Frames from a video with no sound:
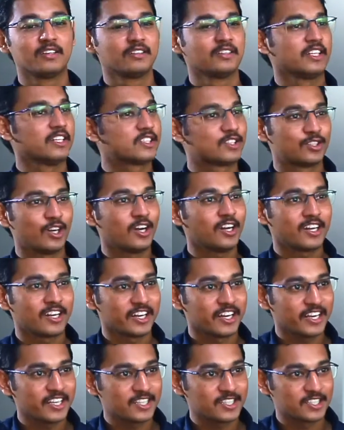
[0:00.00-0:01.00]
It's not a
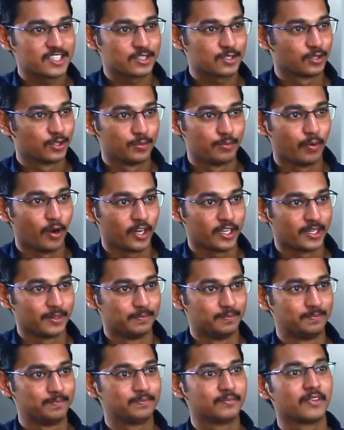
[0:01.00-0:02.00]
race to the bottom.
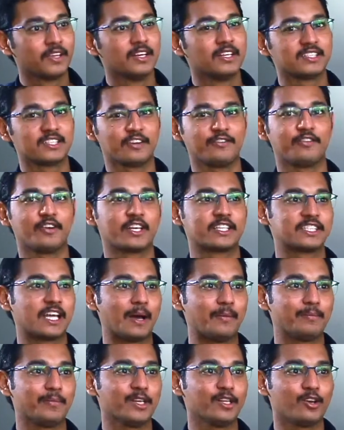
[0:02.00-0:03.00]
Say for
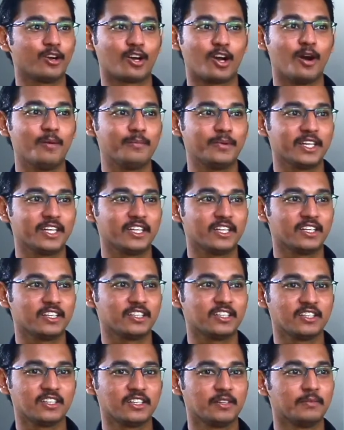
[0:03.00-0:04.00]
example, your
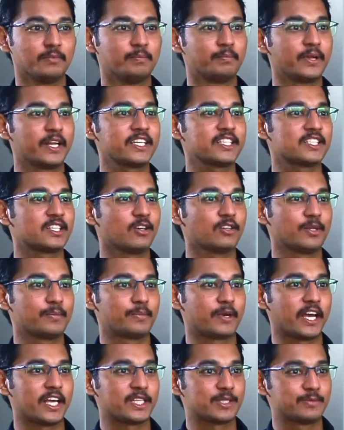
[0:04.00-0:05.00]
competitor brings down the
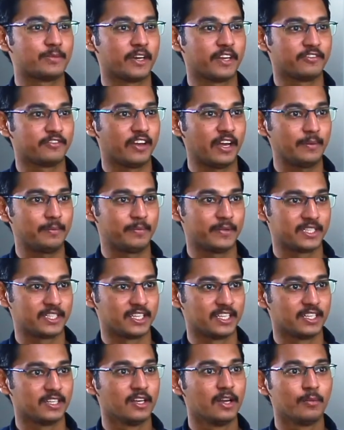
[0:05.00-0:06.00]
price by
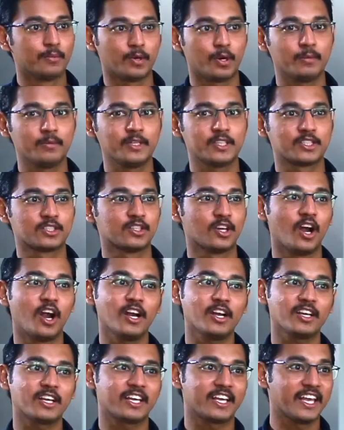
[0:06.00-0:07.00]
5%. Probably it's
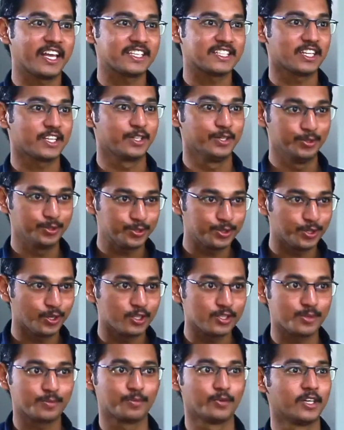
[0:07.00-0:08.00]
not a case that you should
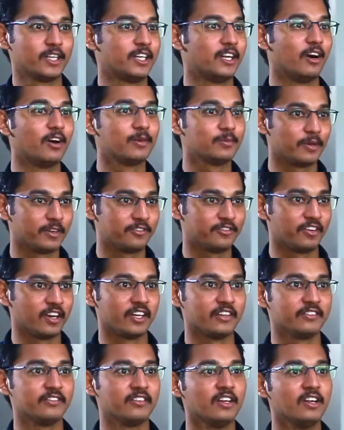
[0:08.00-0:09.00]
also pull it down by 5.